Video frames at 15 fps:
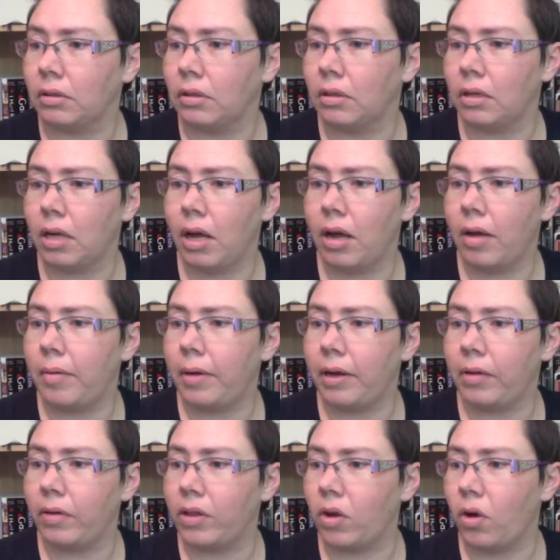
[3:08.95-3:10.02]
Oh, I'm not going to
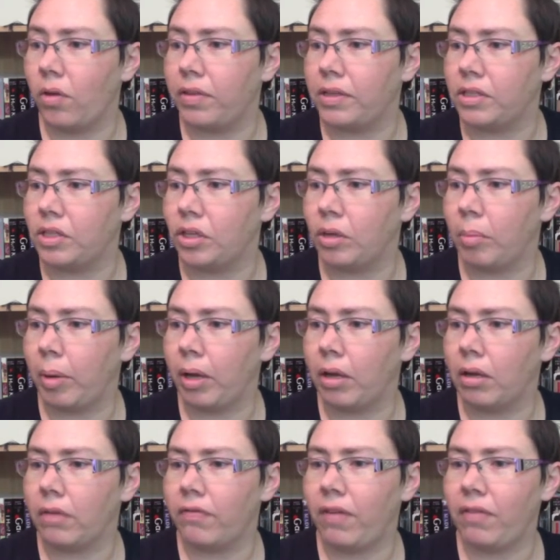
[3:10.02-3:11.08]
read the whole thing to you, but
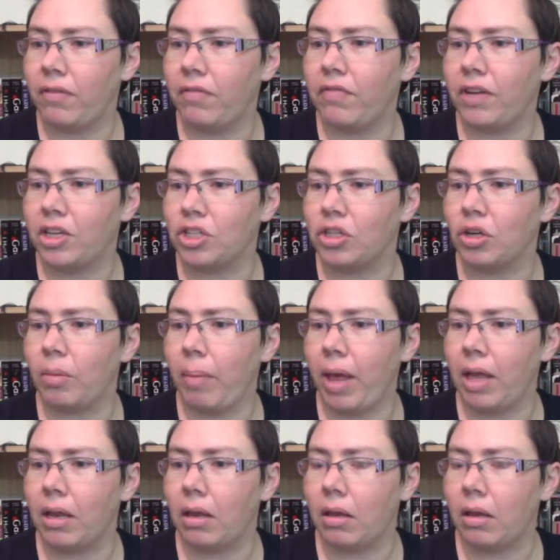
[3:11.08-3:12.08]
favorite fictional men.